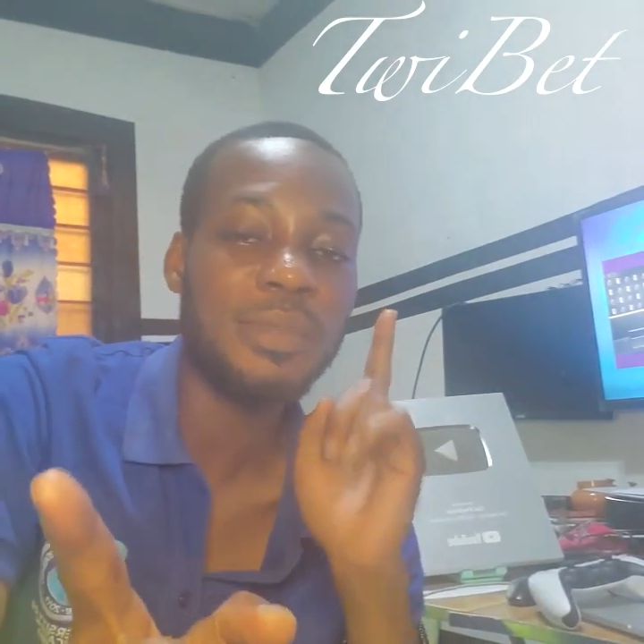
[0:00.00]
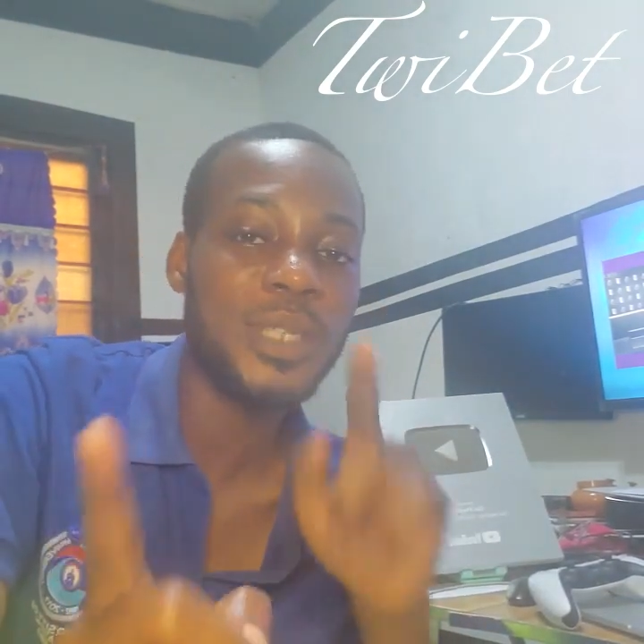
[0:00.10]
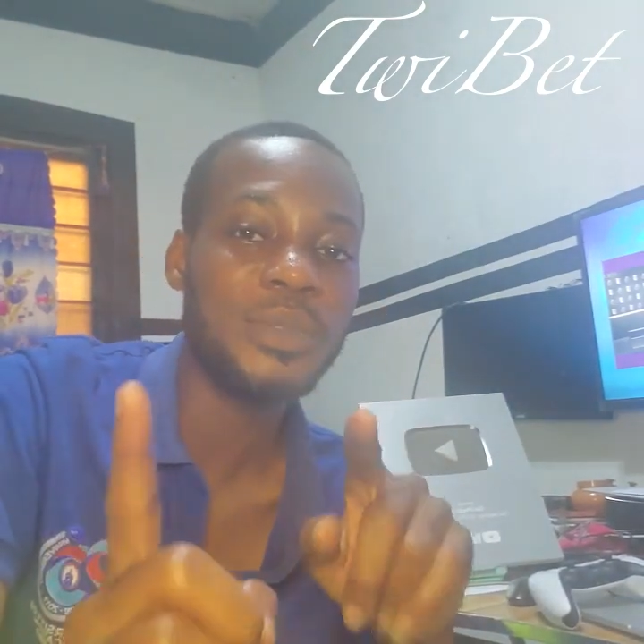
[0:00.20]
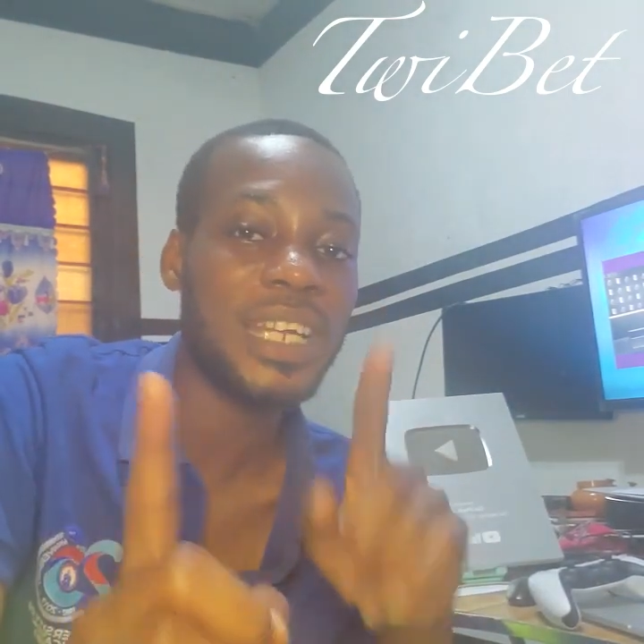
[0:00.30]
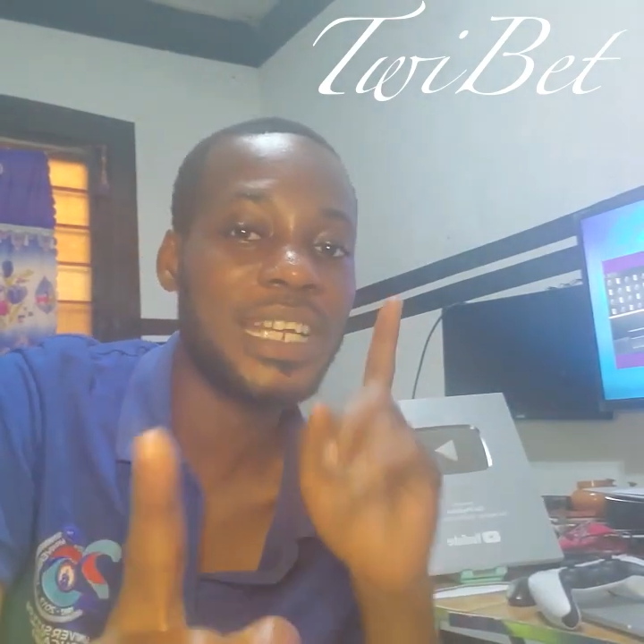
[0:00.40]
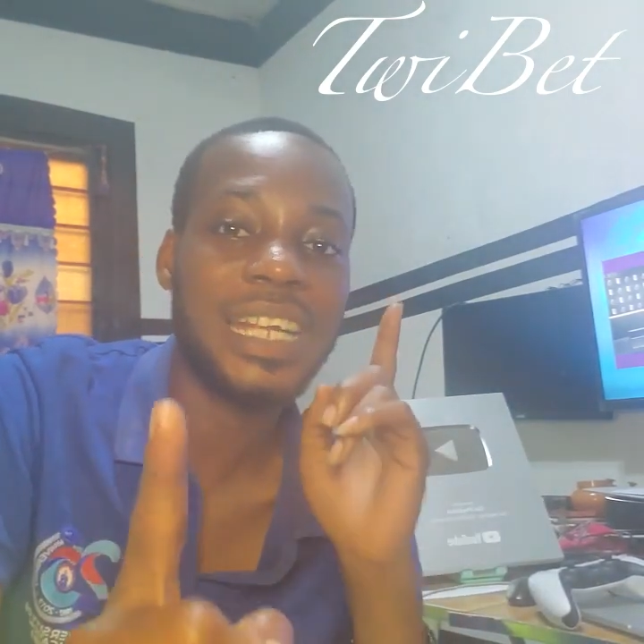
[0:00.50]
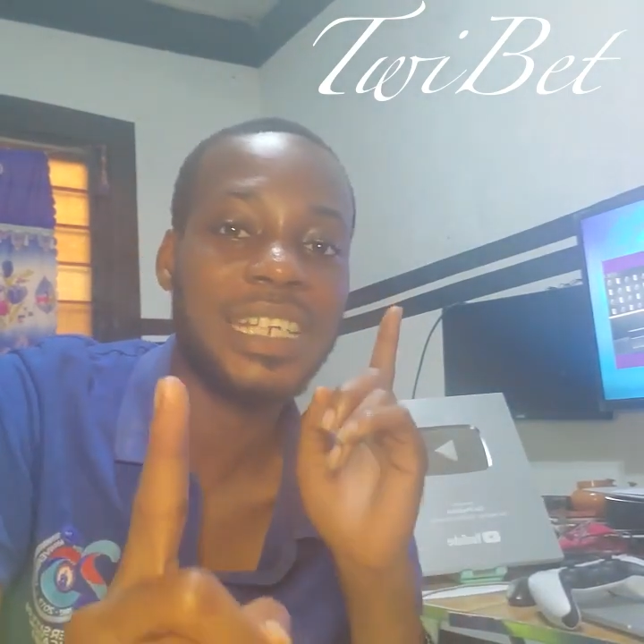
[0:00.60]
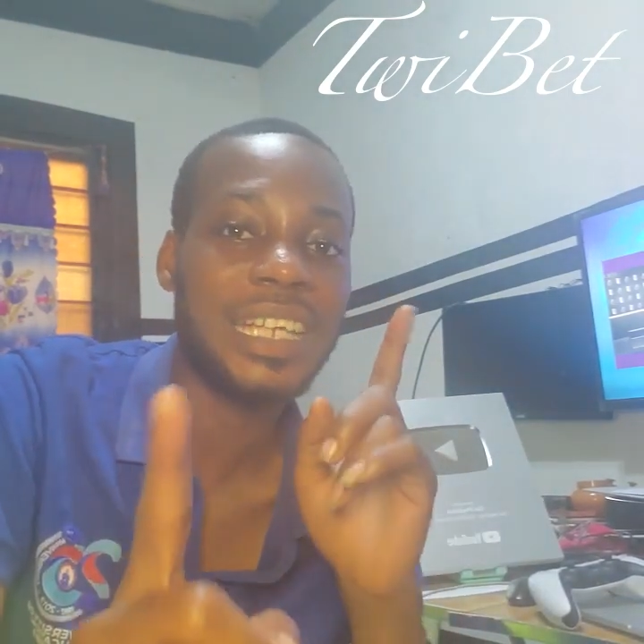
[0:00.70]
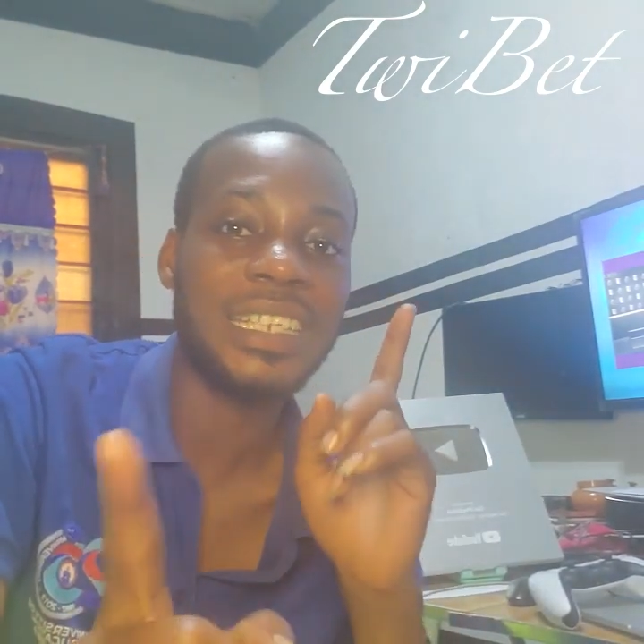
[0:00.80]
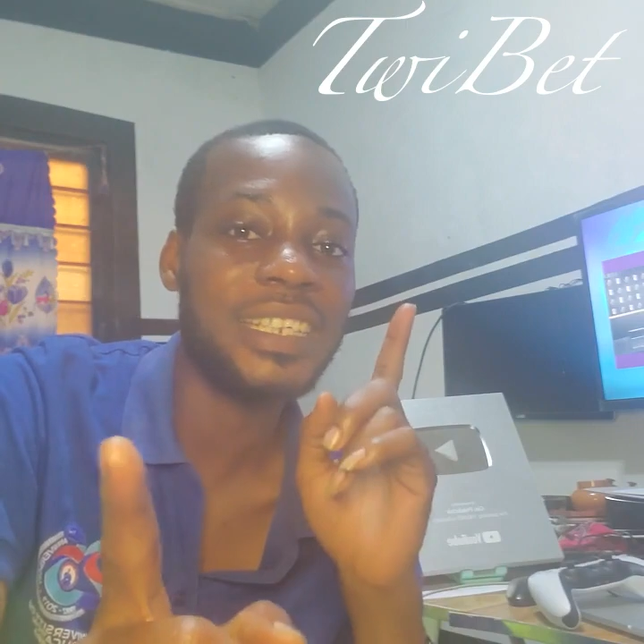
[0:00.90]
Bet with my
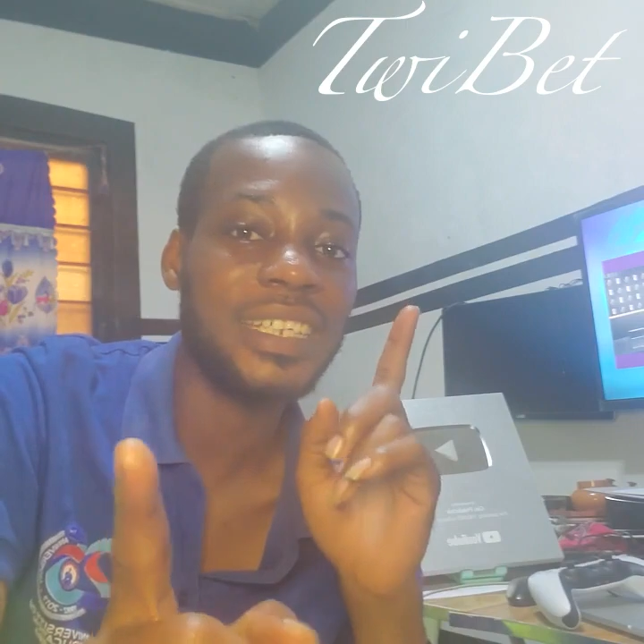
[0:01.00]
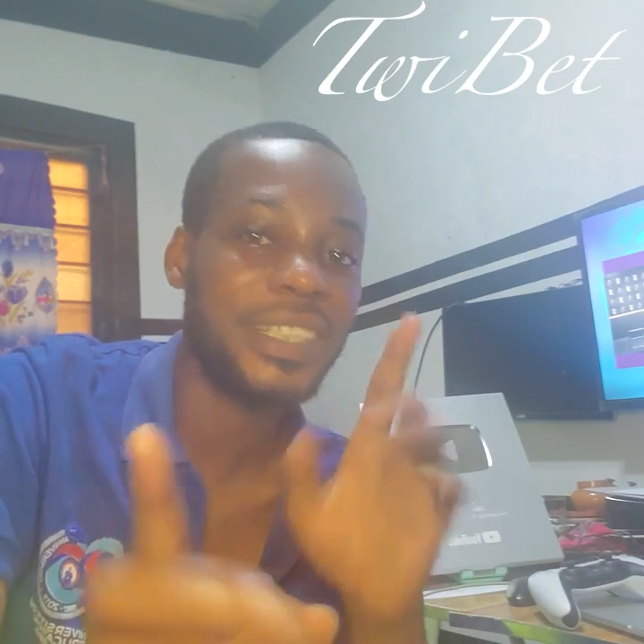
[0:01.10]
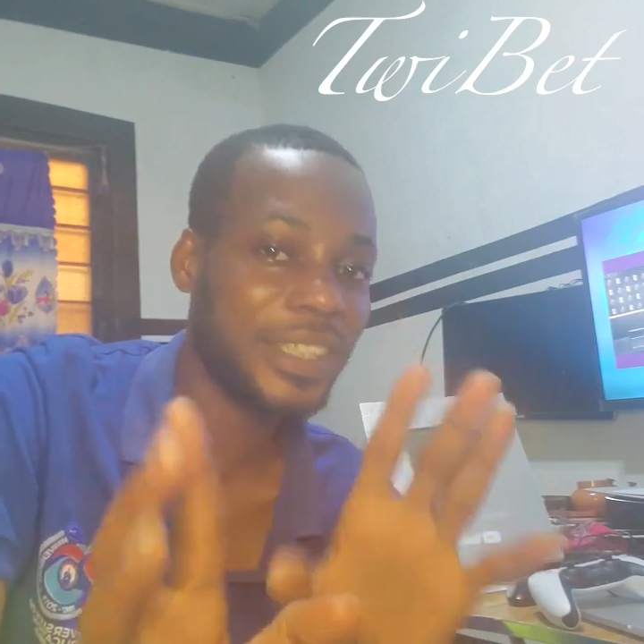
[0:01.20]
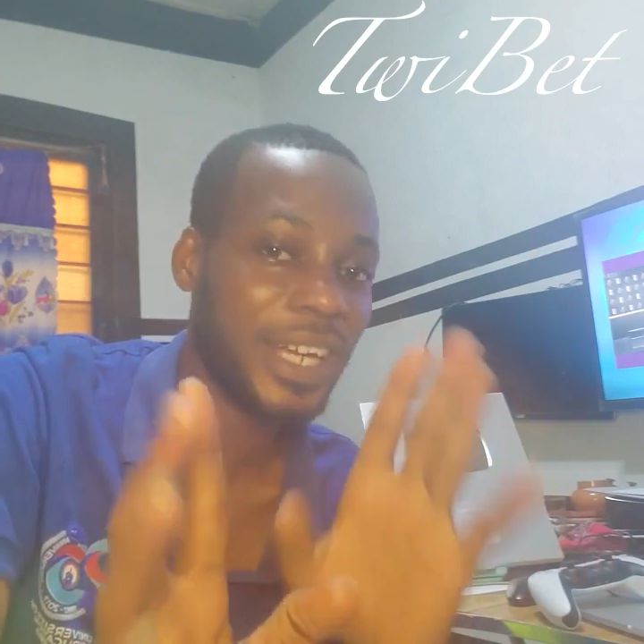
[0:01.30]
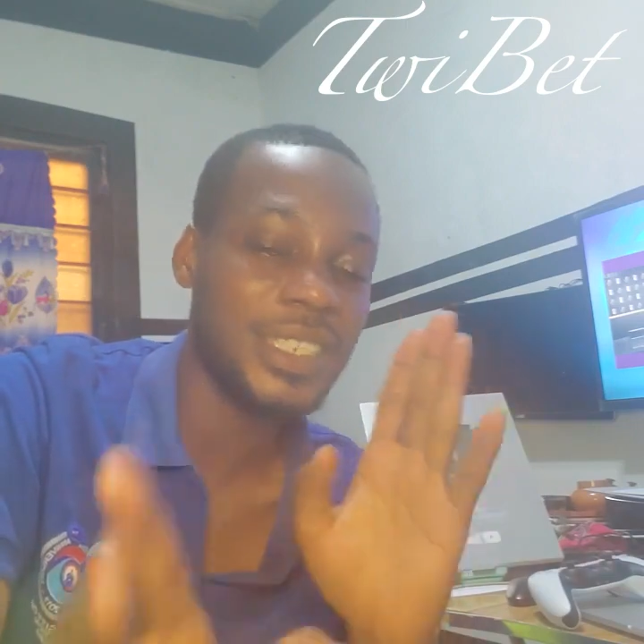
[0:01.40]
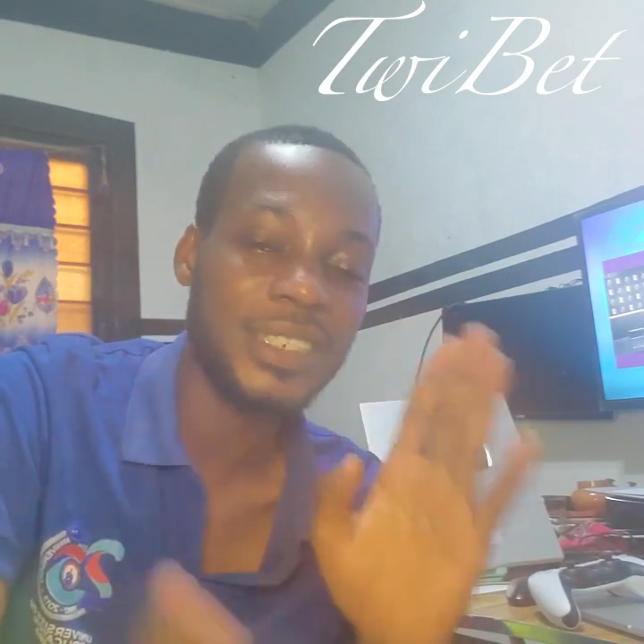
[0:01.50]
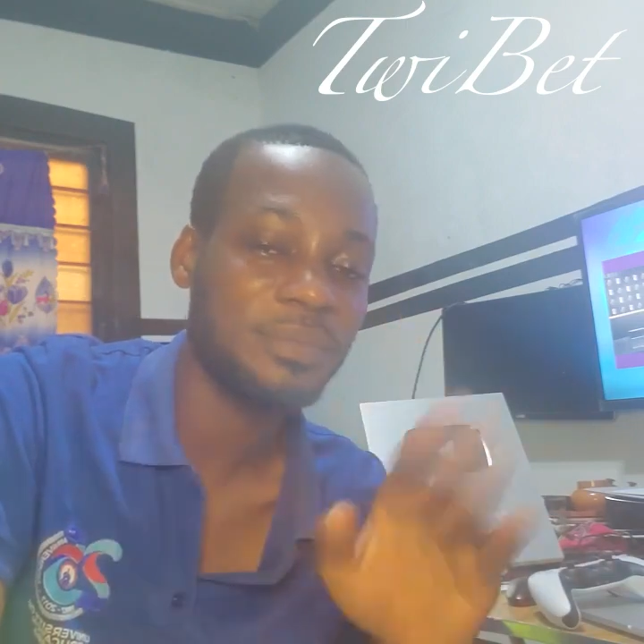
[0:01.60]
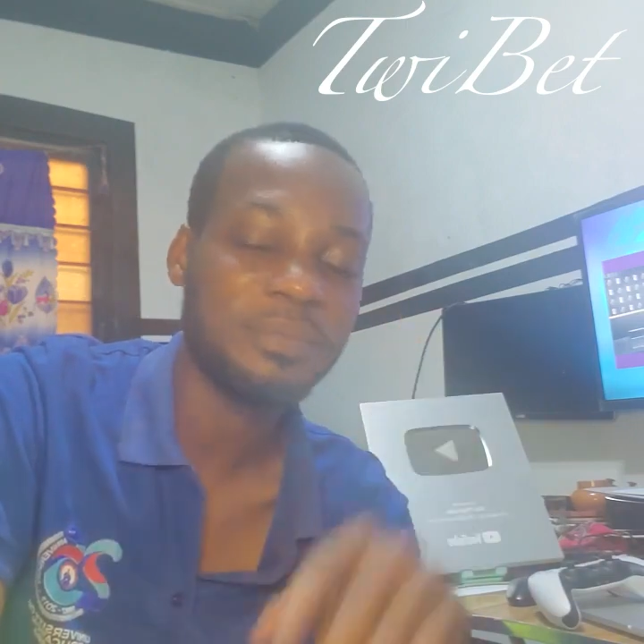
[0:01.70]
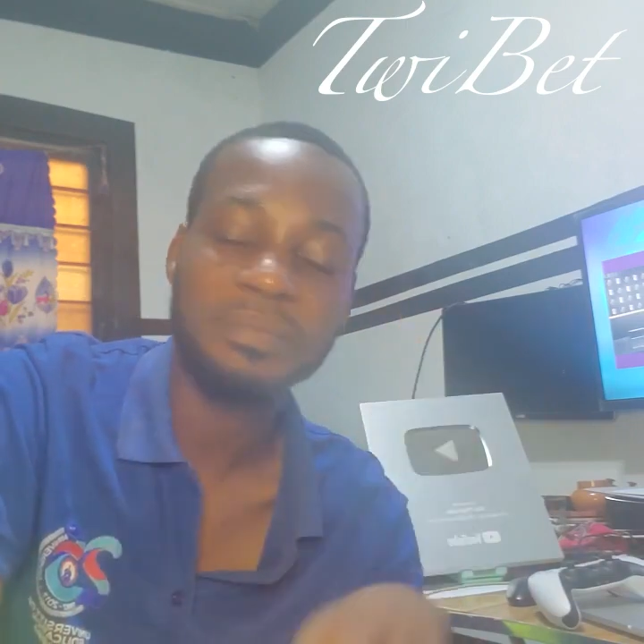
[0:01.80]
idea. I did it. Catch it.